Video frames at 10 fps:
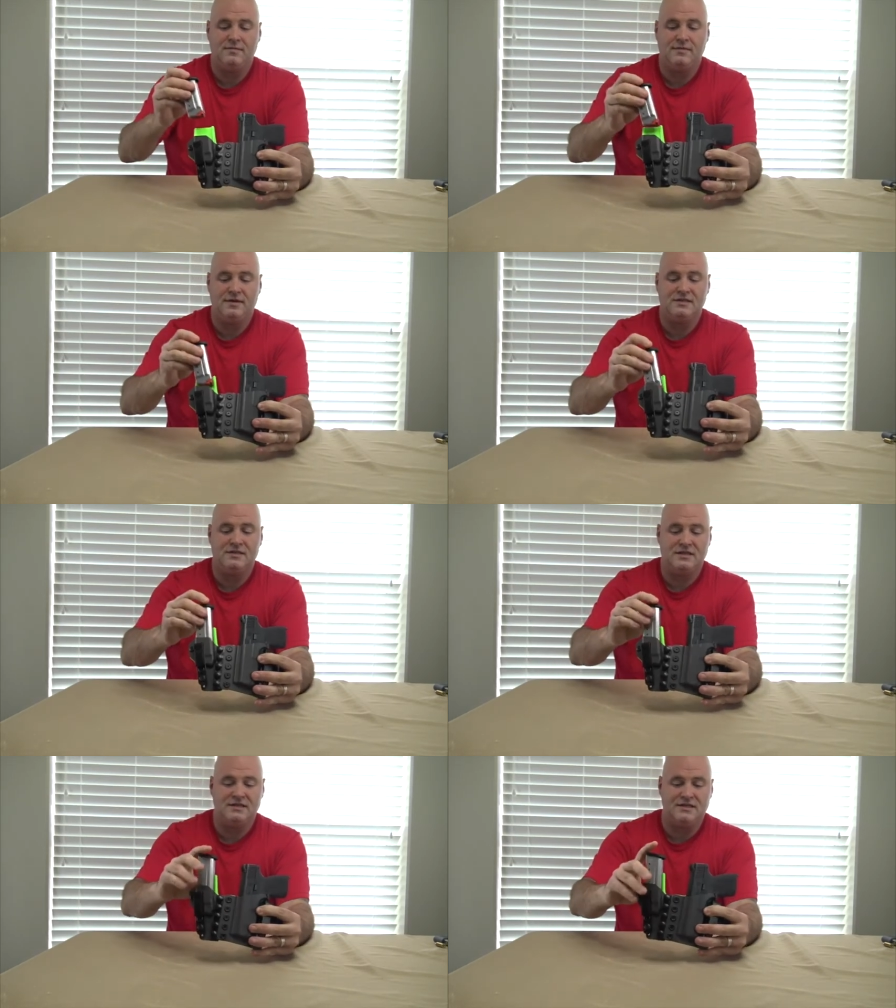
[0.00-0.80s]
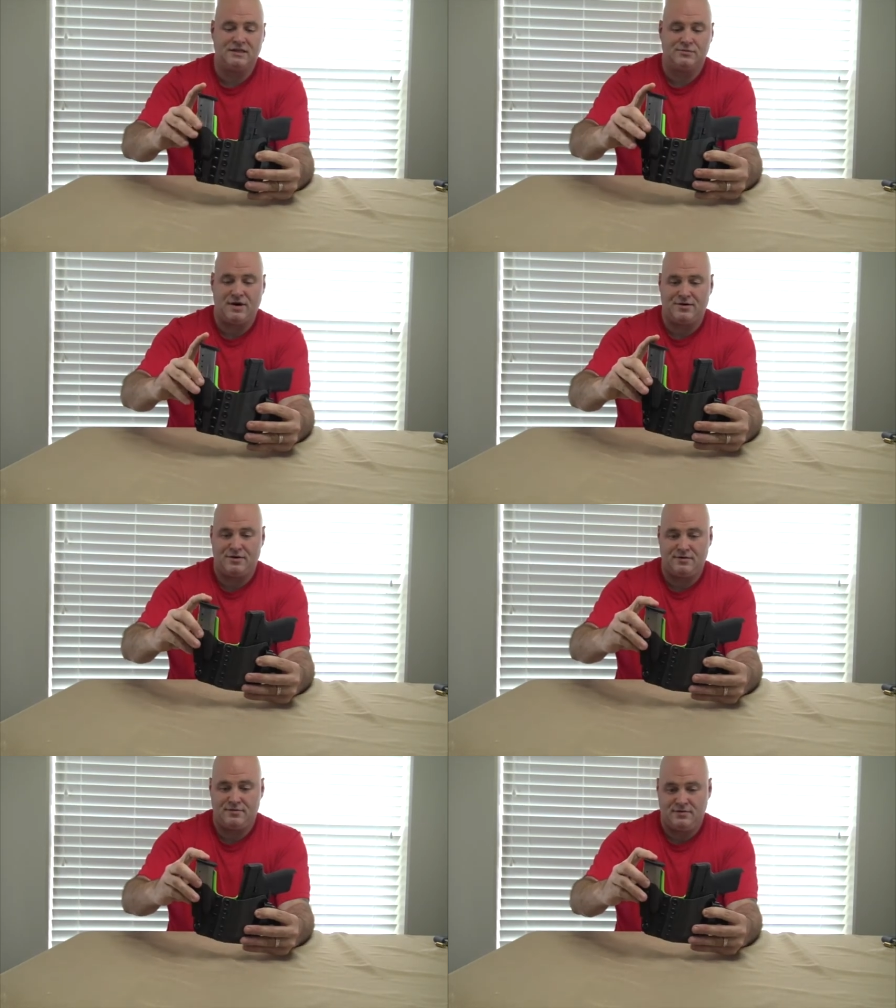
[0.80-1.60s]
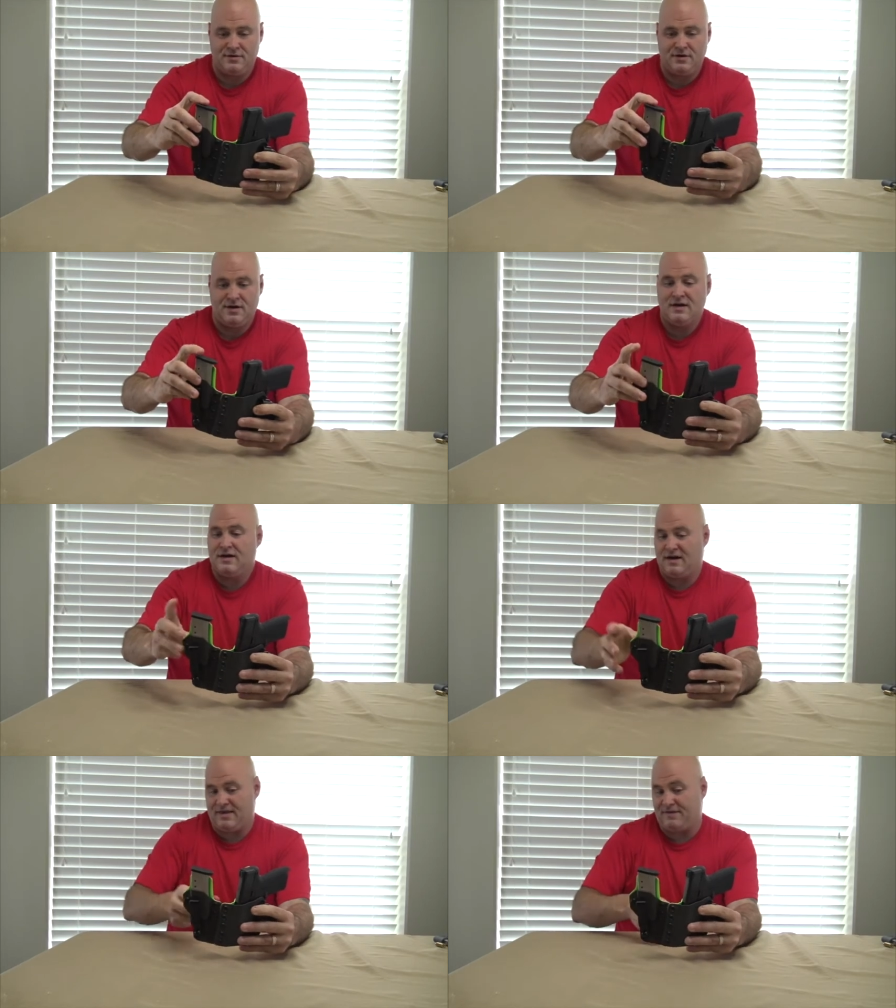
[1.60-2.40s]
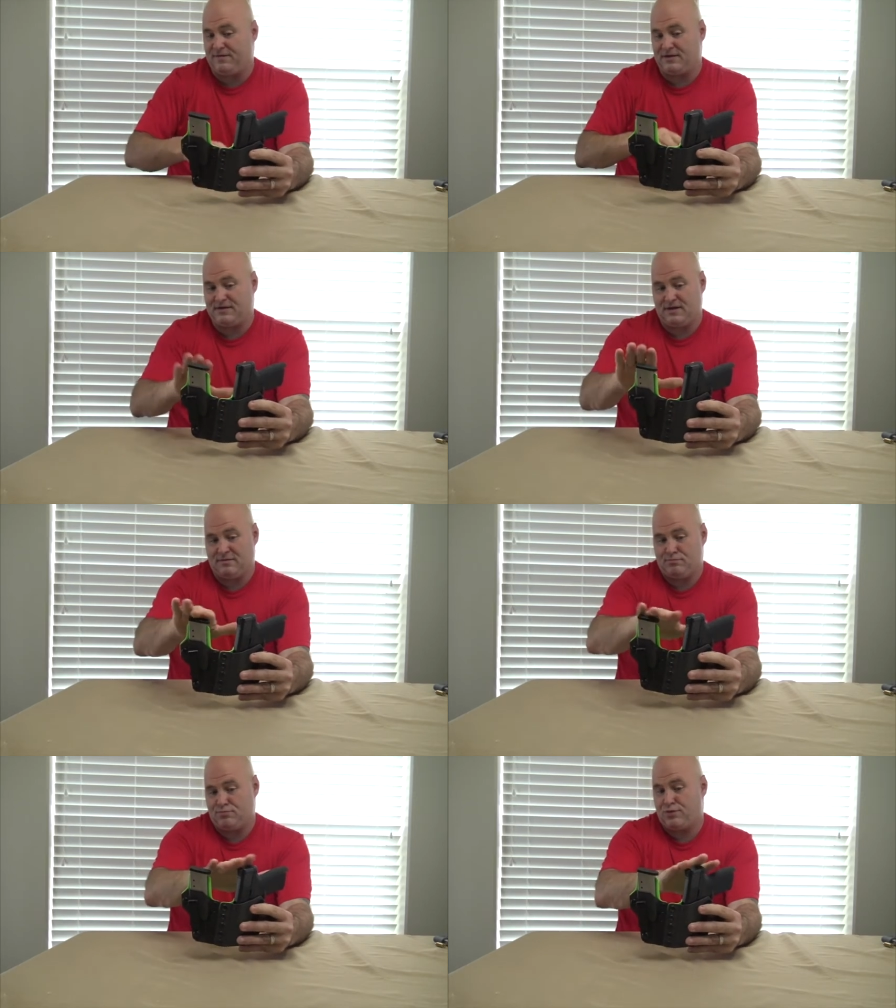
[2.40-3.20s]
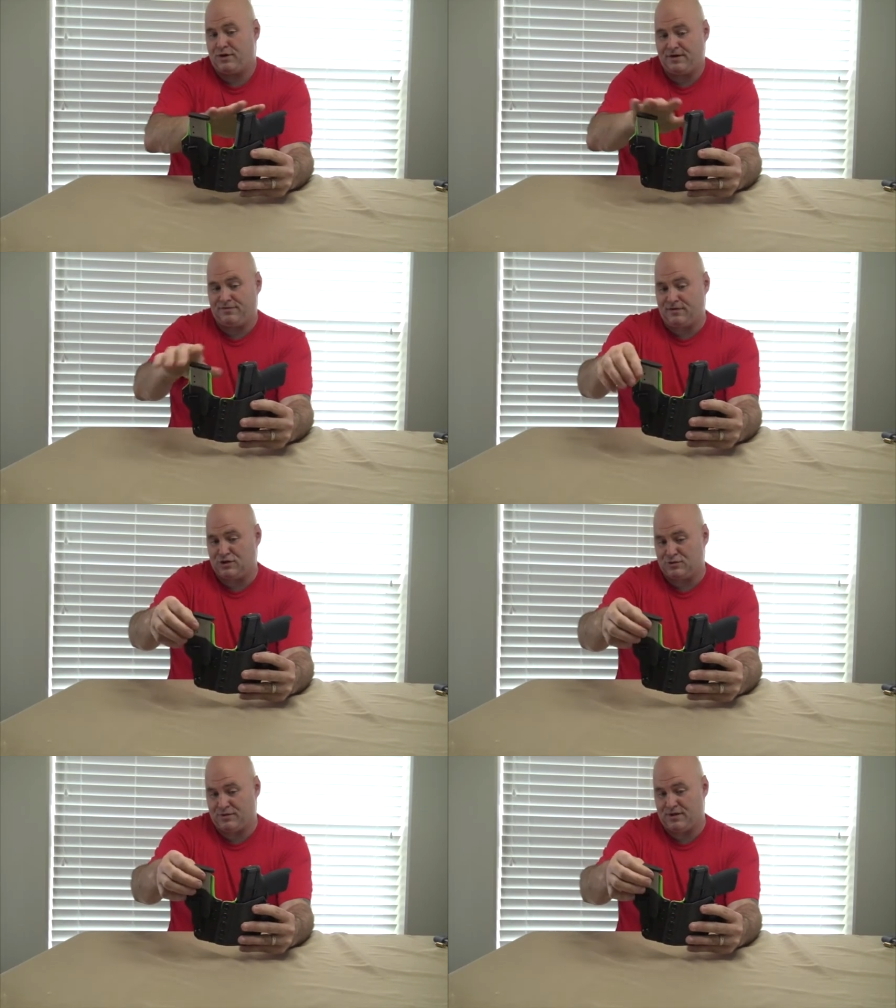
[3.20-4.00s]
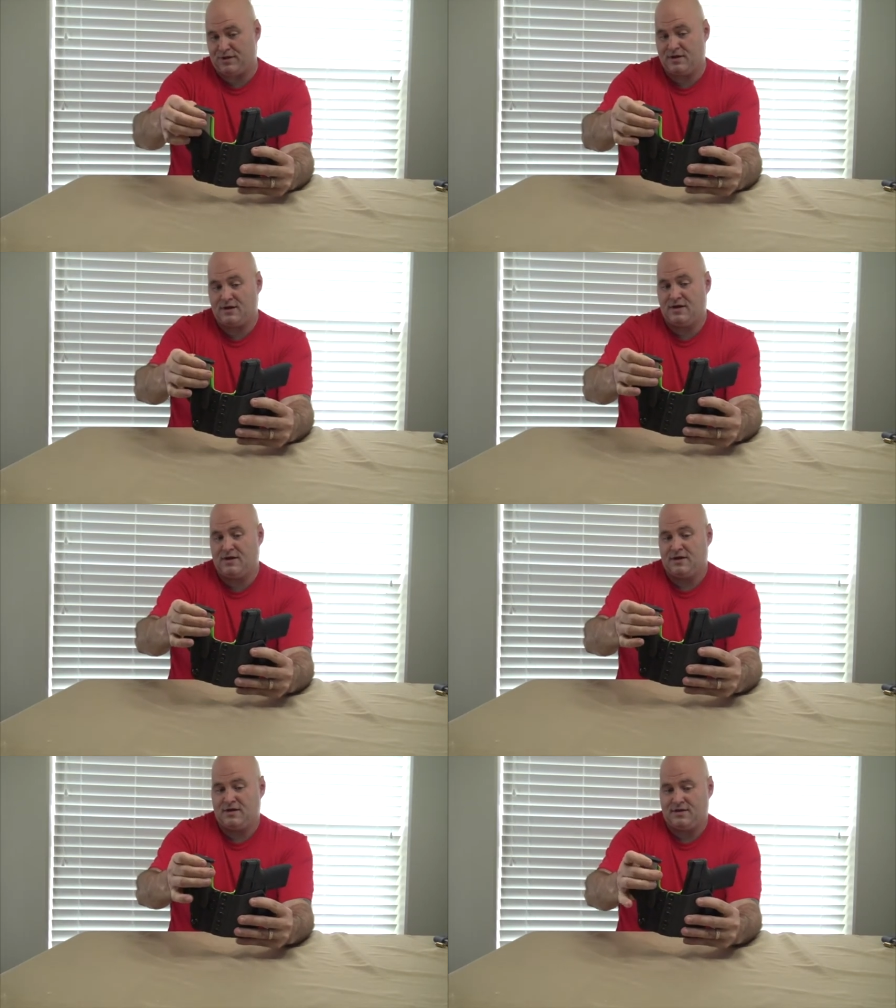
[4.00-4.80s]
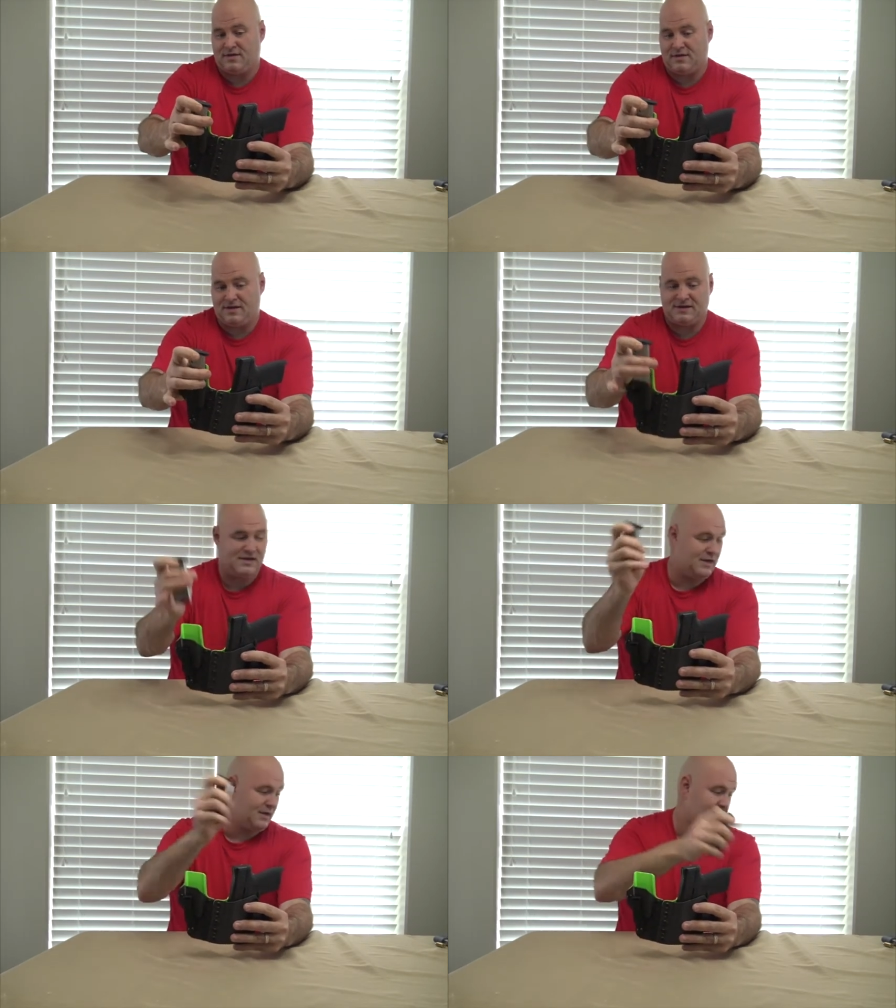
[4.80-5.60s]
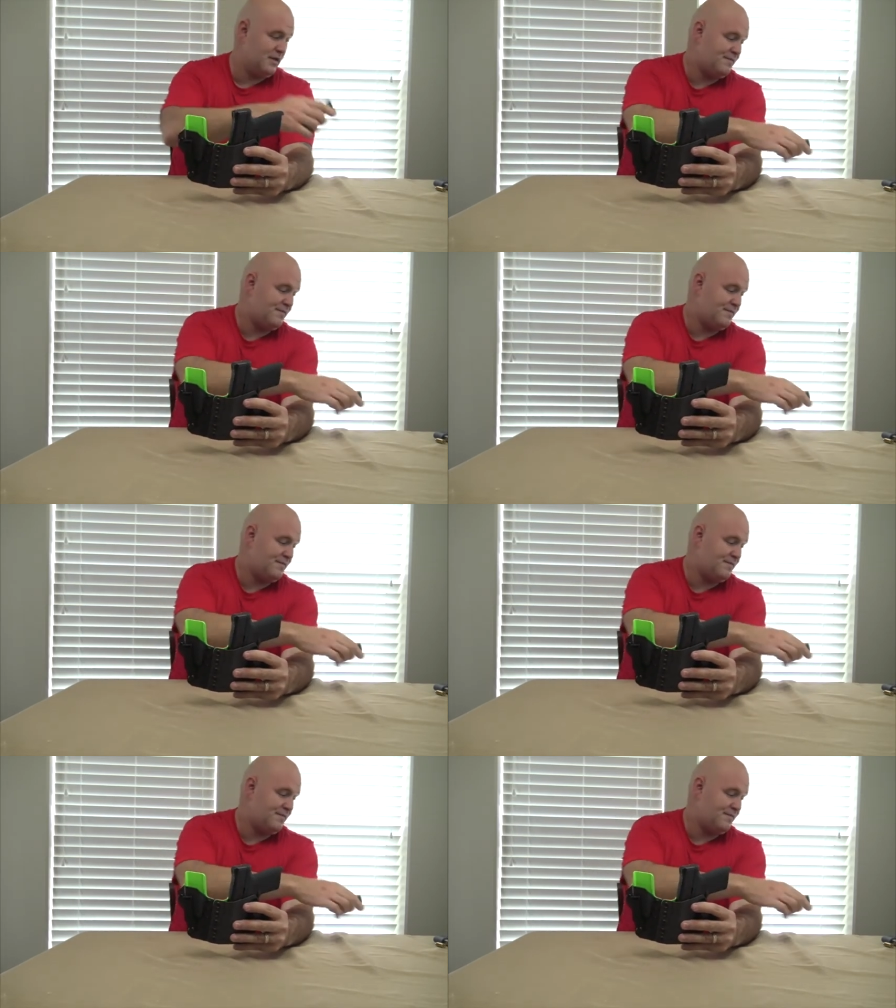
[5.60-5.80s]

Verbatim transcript: But this is the 6-rounder, and that fits in pretty flush with this gun.